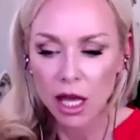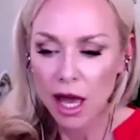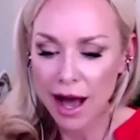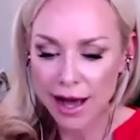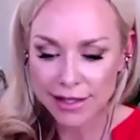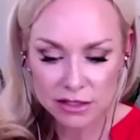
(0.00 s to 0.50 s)

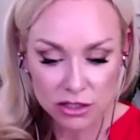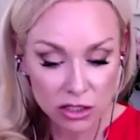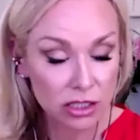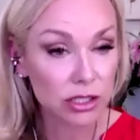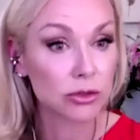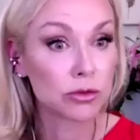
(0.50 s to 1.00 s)
I
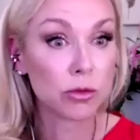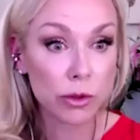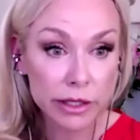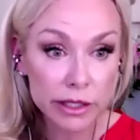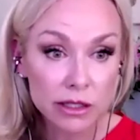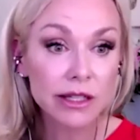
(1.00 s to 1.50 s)
started
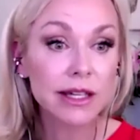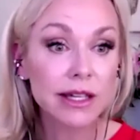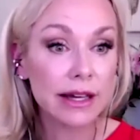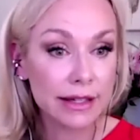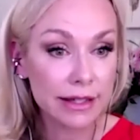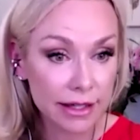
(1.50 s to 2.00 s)
really
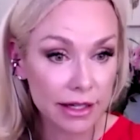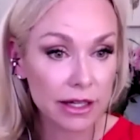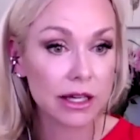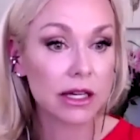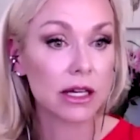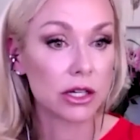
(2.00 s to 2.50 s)

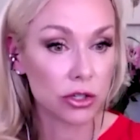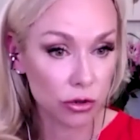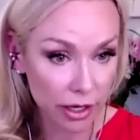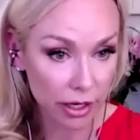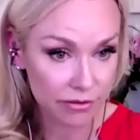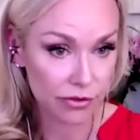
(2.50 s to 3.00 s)
getting
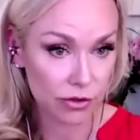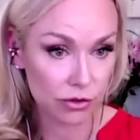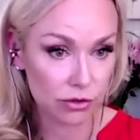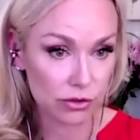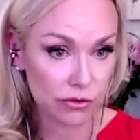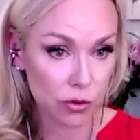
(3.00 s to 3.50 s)

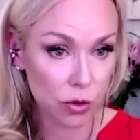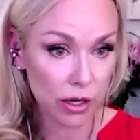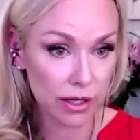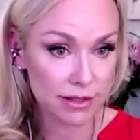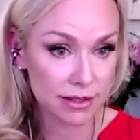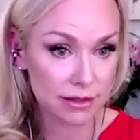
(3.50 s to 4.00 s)
grateful for
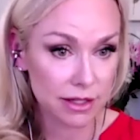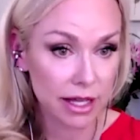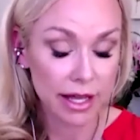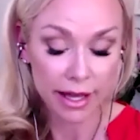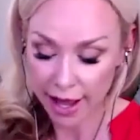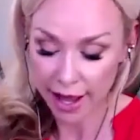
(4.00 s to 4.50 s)
it.
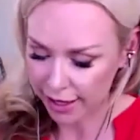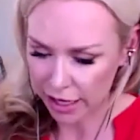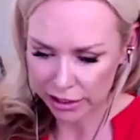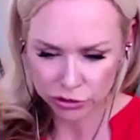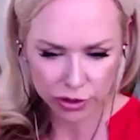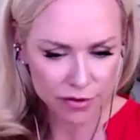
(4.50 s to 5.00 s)
I
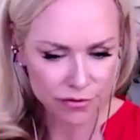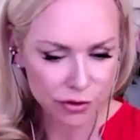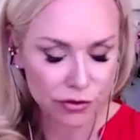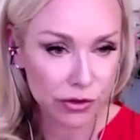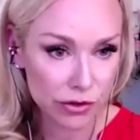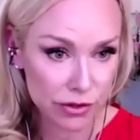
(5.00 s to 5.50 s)
got grateful
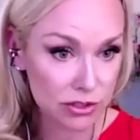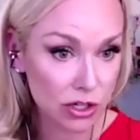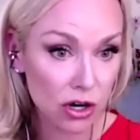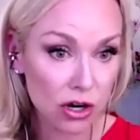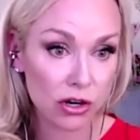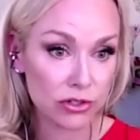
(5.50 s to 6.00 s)
for the
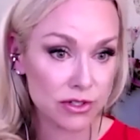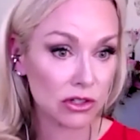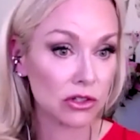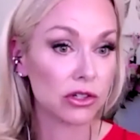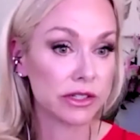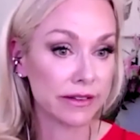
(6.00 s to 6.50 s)
scars and
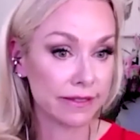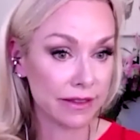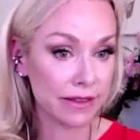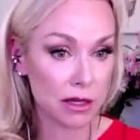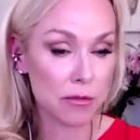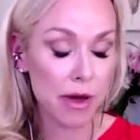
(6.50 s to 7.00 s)
looked at
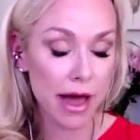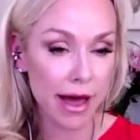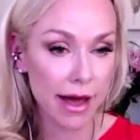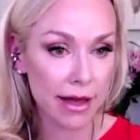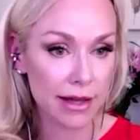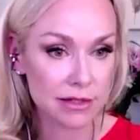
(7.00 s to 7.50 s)
them
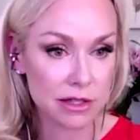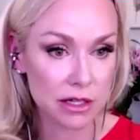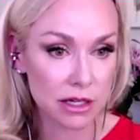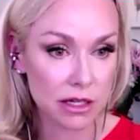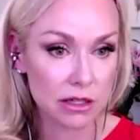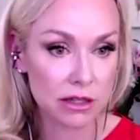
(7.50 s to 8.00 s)
as
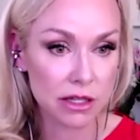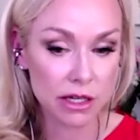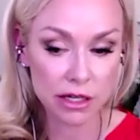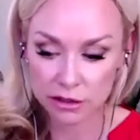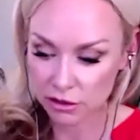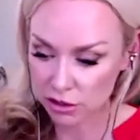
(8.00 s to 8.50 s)

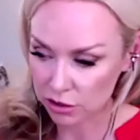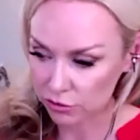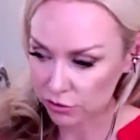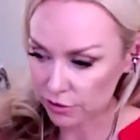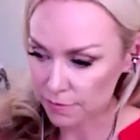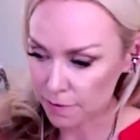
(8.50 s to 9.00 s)

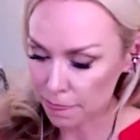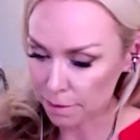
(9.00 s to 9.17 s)
the